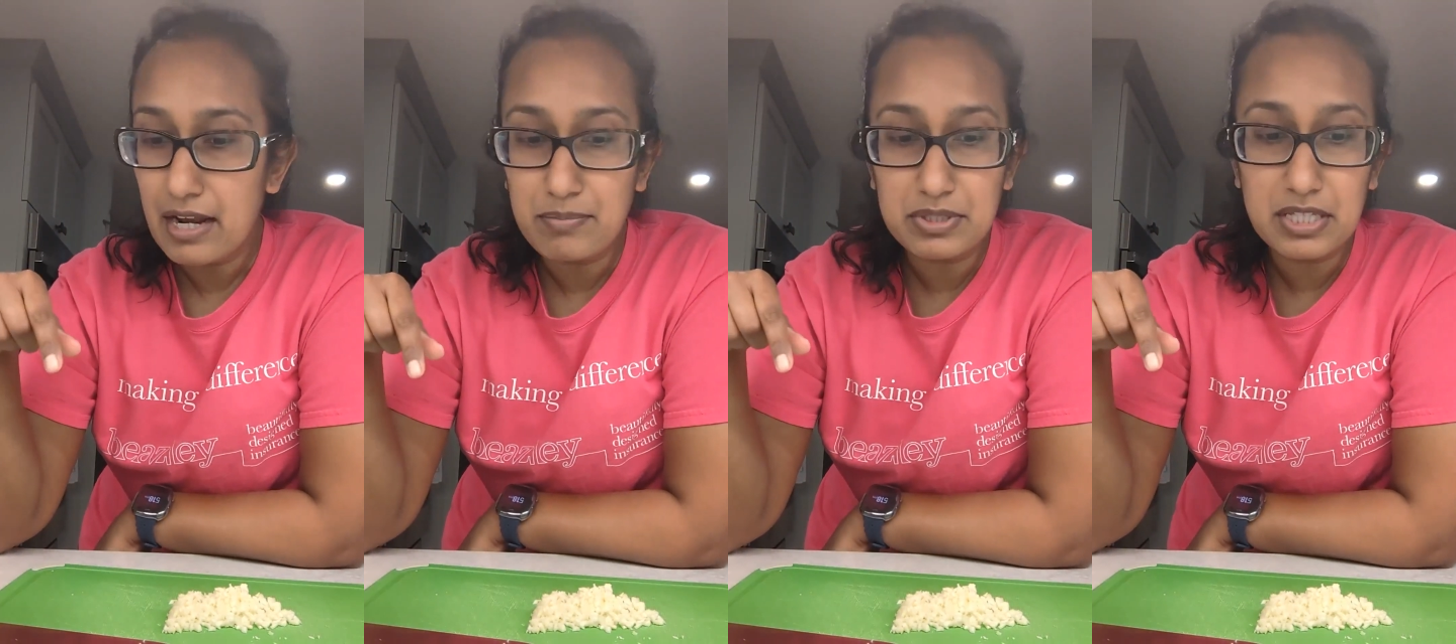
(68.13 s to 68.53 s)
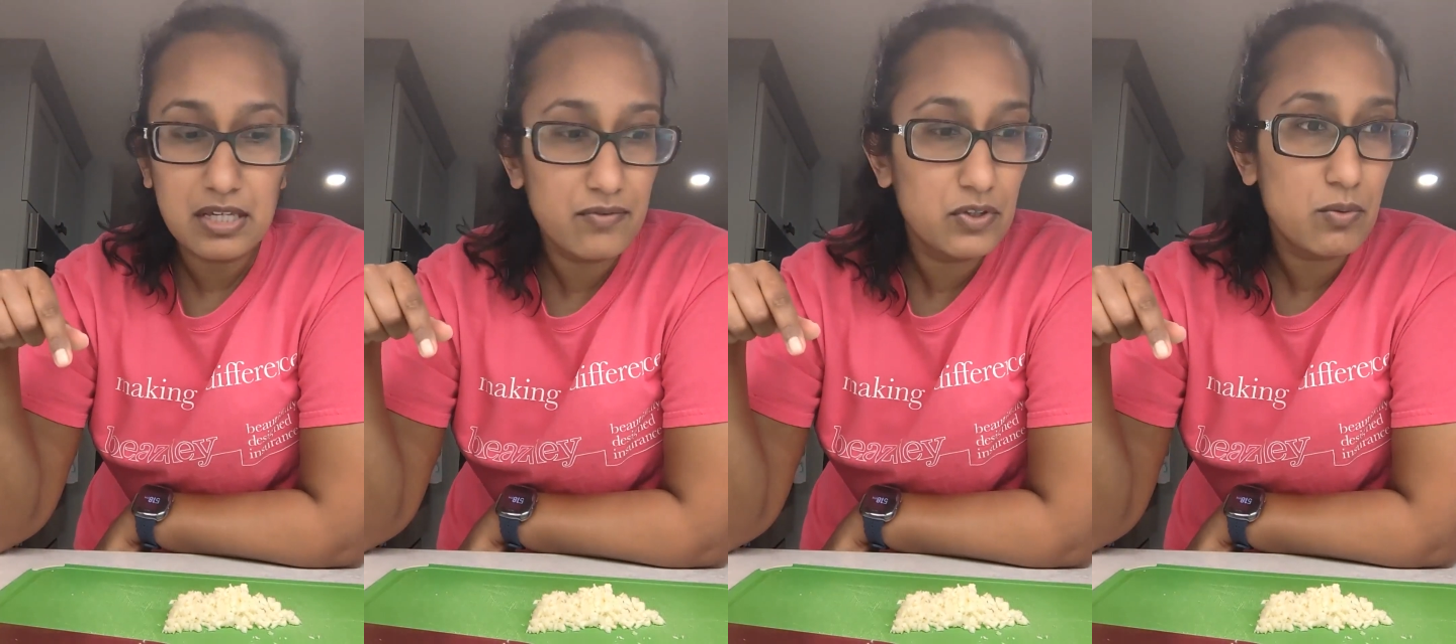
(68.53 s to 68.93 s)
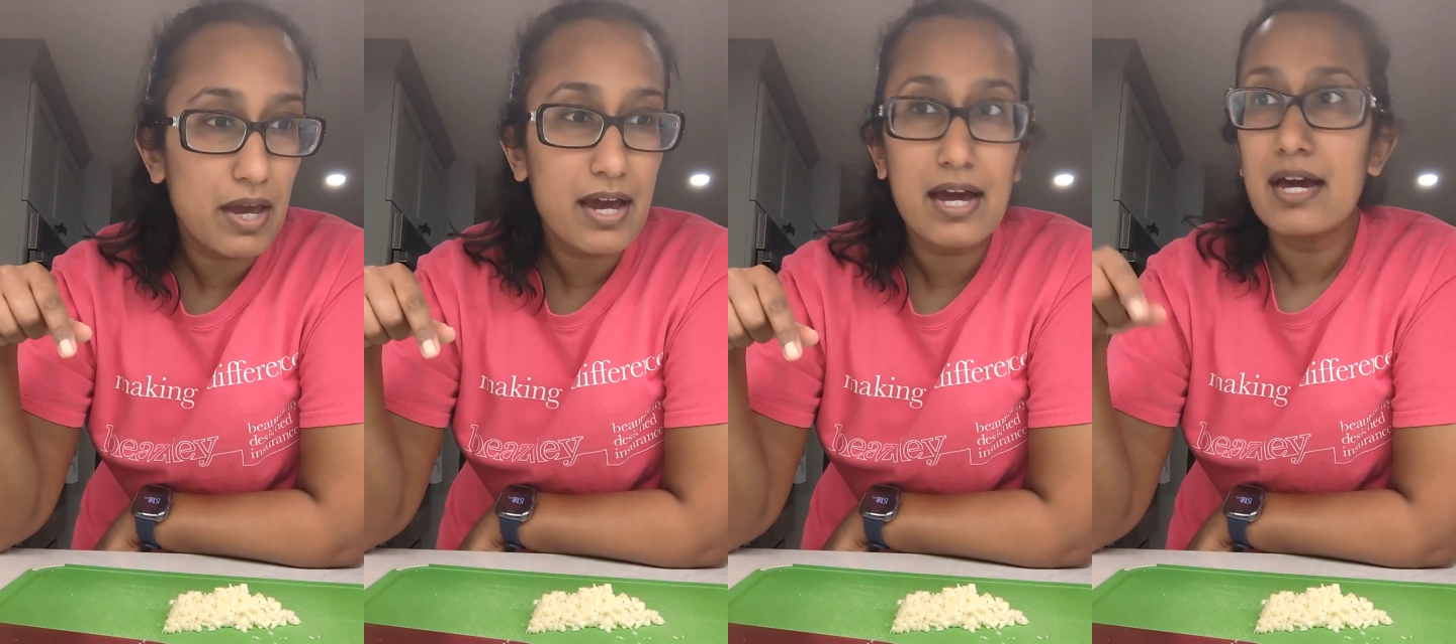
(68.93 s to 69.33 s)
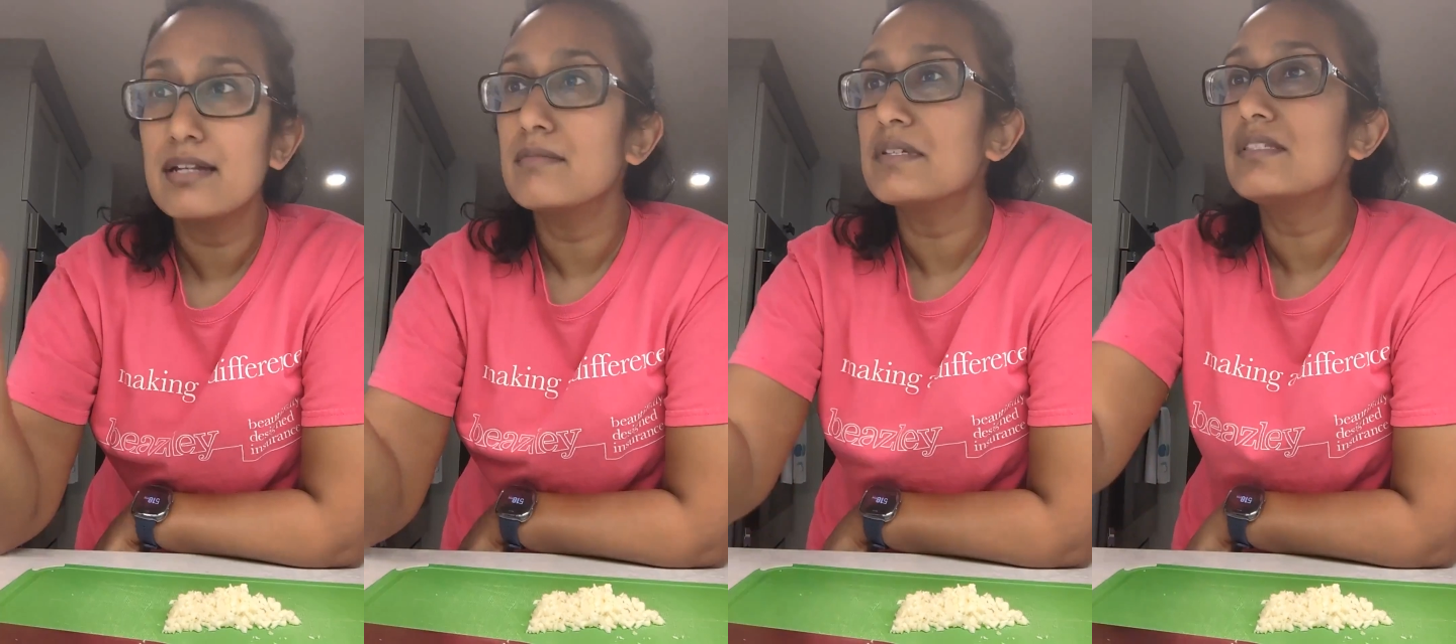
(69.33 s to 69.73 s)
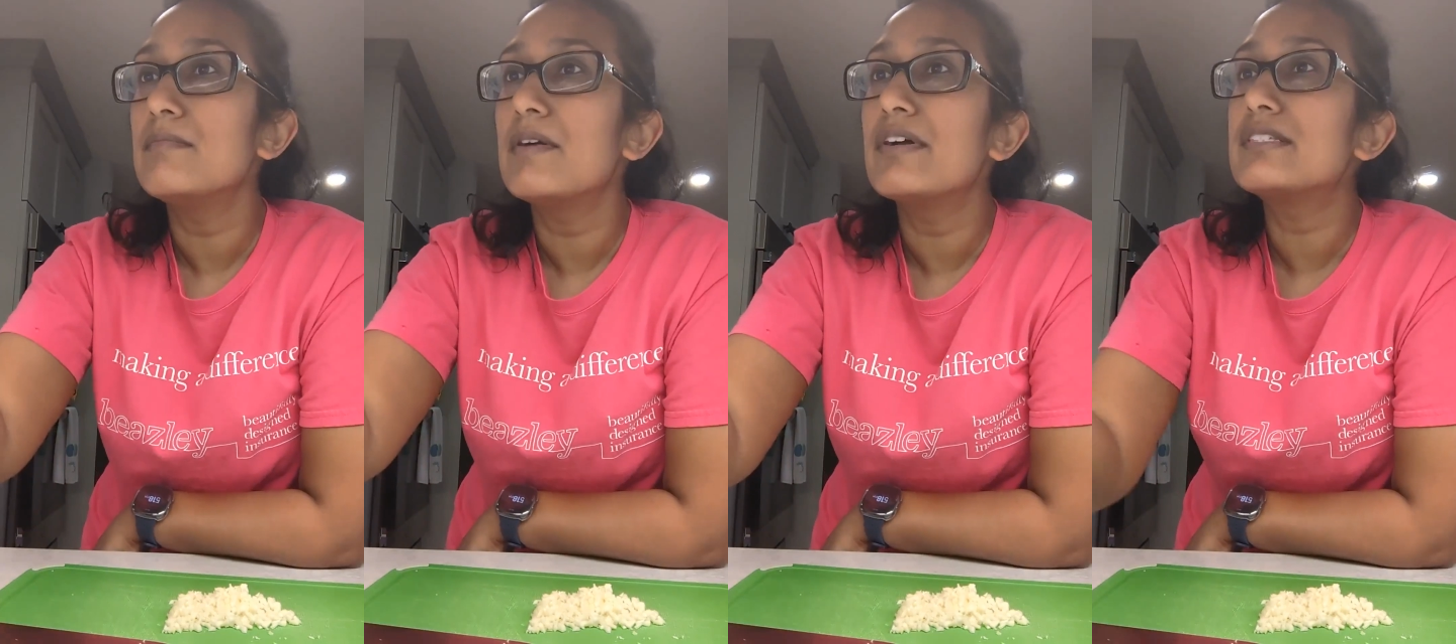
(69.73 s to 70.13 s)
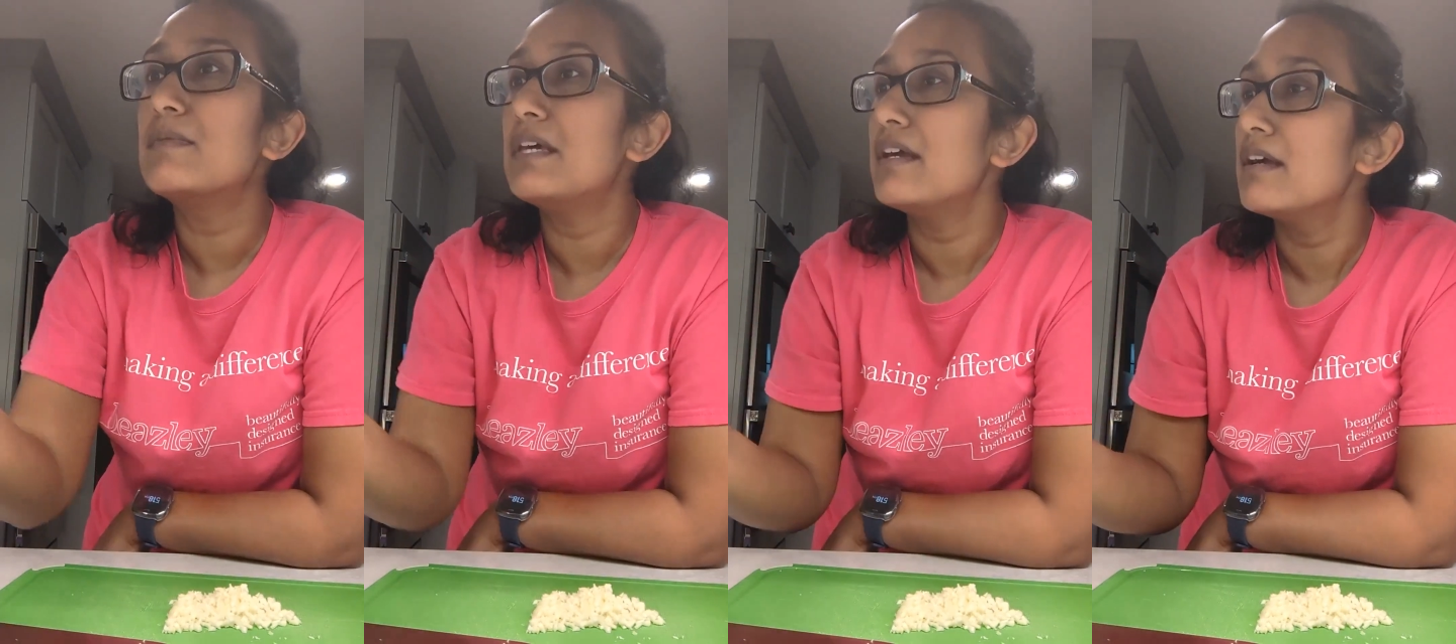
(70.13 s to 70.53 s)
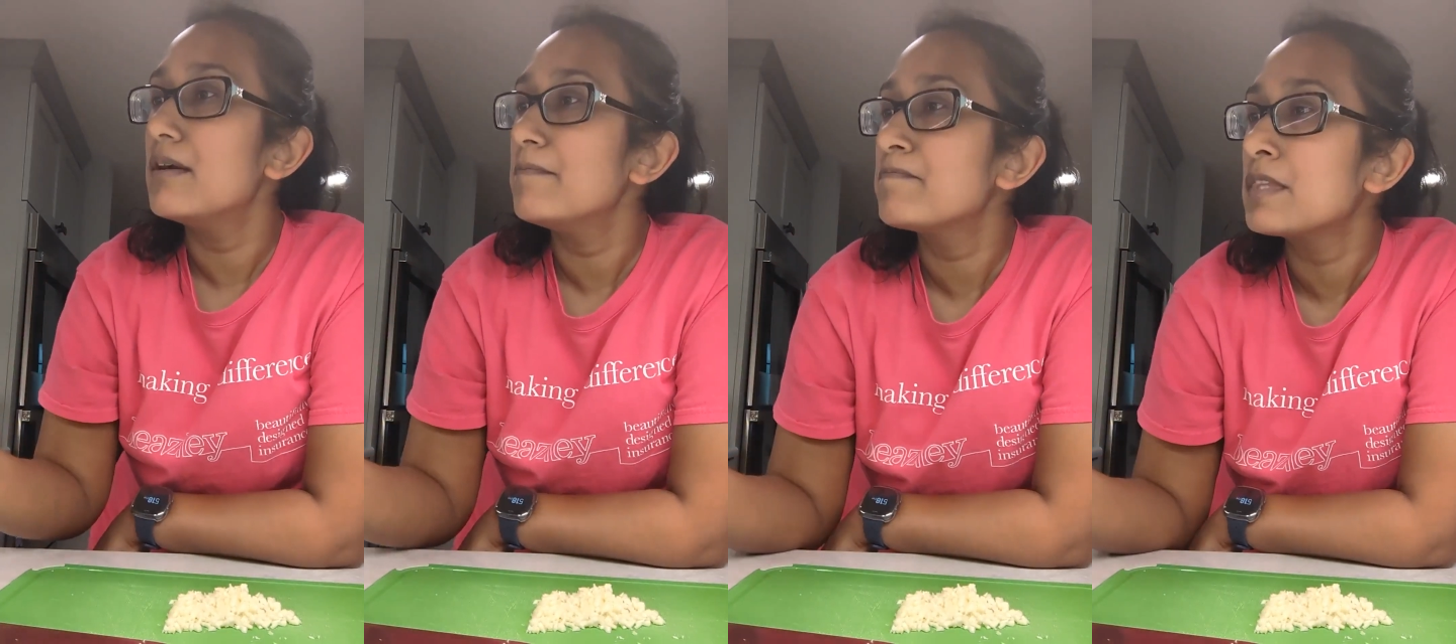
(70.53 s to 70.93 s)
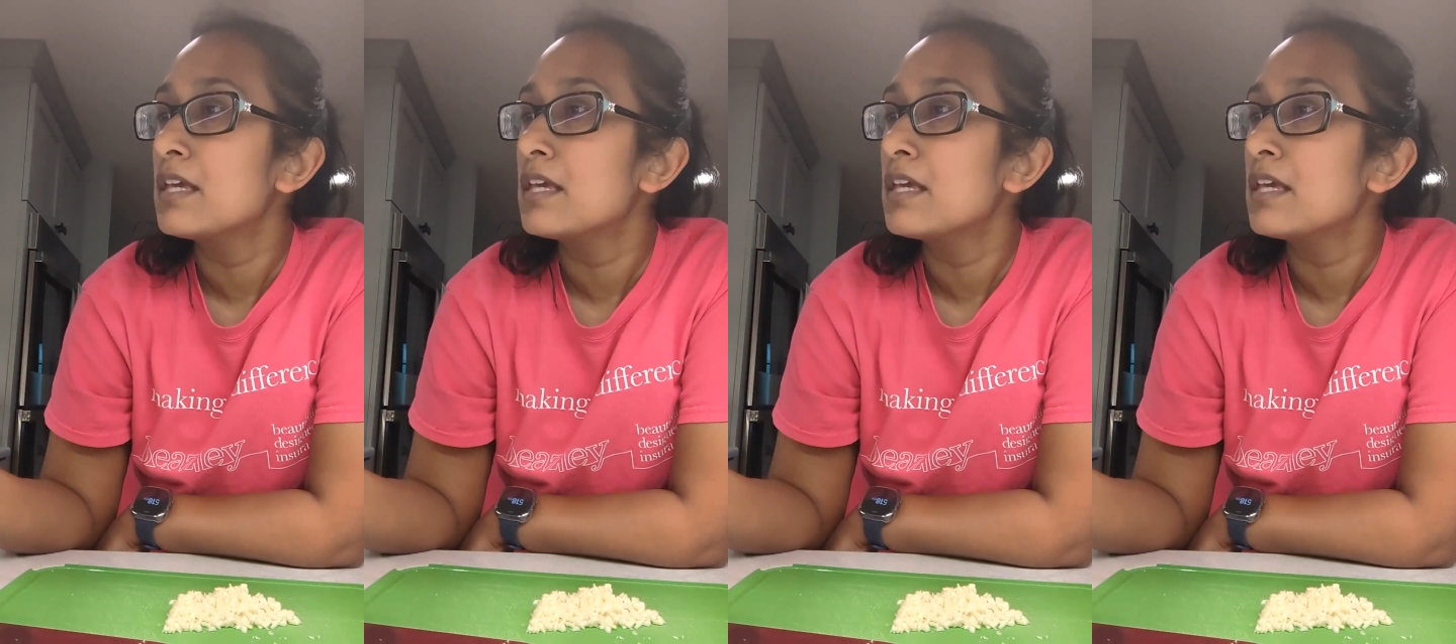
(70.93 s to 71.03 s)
I believe you add, let me see my recipe here.